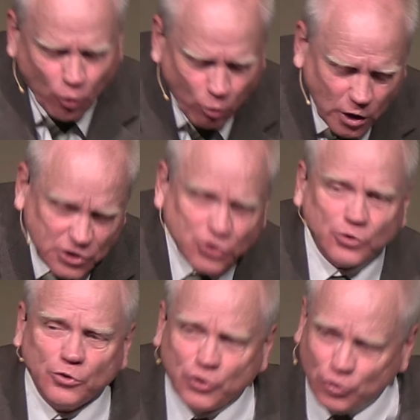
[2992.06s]
for what
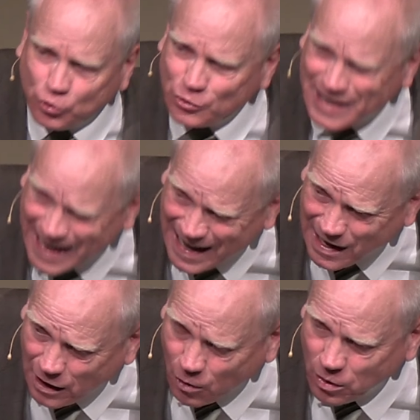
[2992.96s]
you do
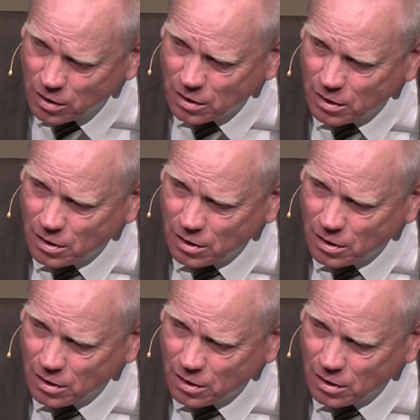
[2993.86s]
now